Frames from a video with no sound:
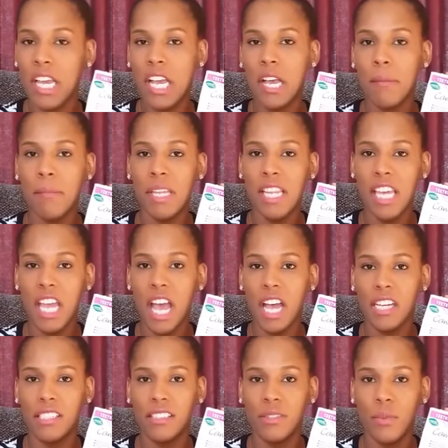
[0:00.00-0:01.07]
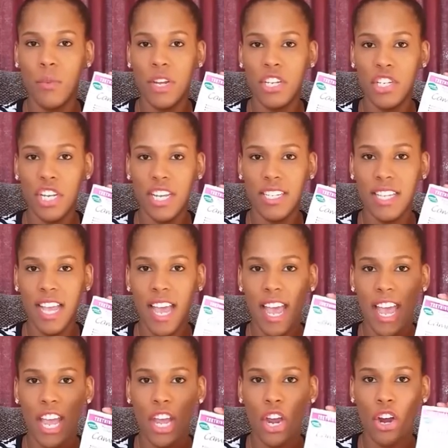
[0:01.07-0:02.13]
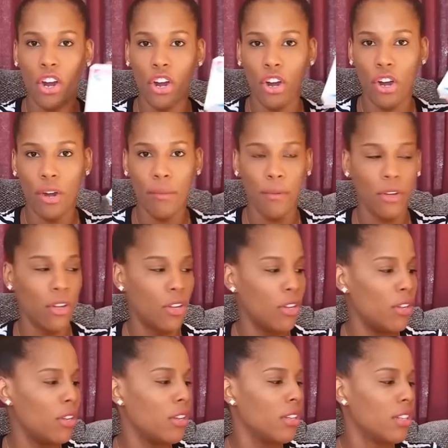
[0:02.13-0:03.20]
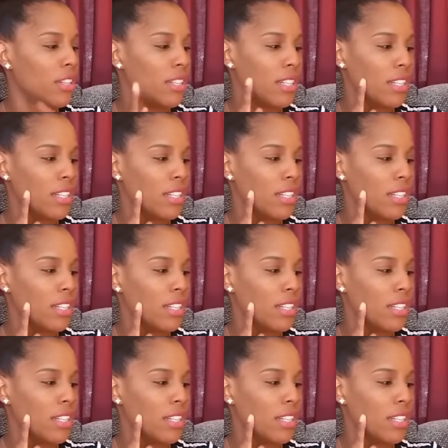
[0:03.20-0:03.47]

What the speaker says: Camellia, which is a herbal,